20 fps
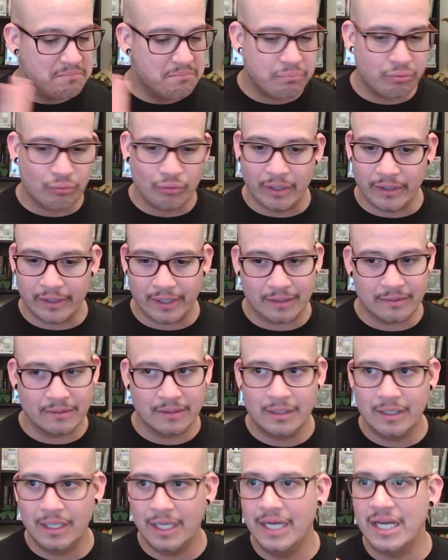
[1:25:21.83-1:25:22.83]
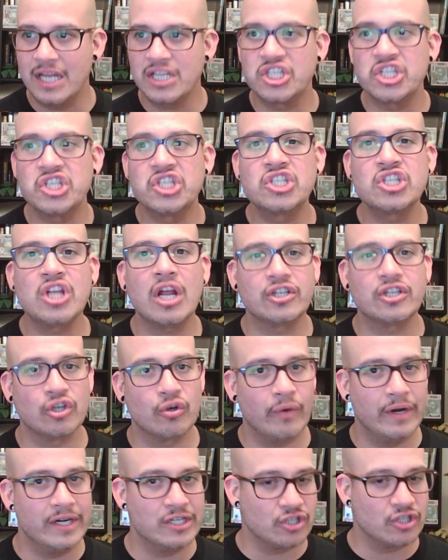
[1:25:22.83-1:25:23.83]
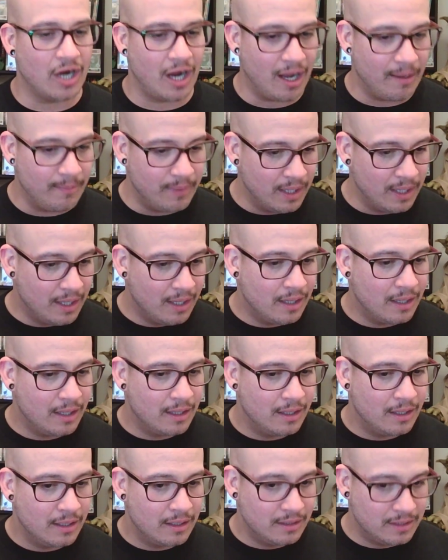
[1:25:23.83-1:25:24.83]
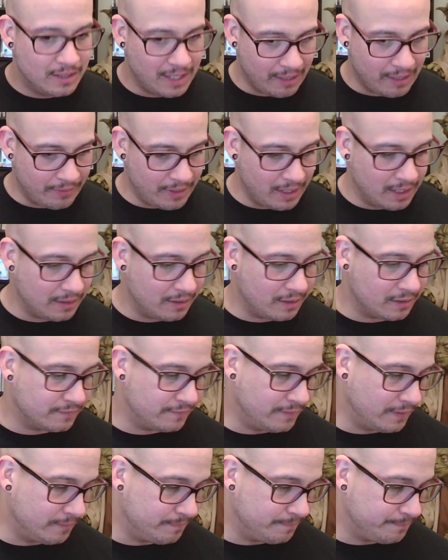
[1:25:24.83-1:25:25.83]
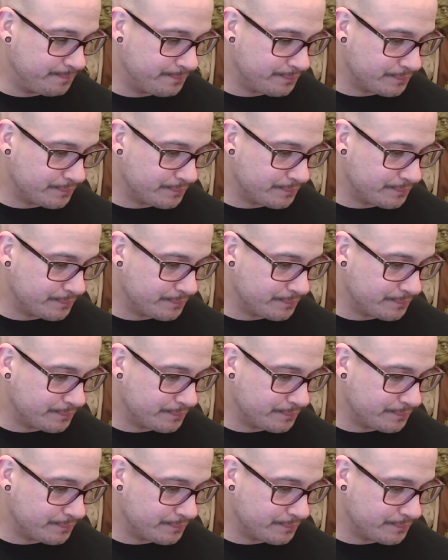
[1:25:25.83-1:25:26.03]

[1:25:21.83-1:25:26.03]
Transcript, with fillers: Brilliant. He does such a great job narrating this film.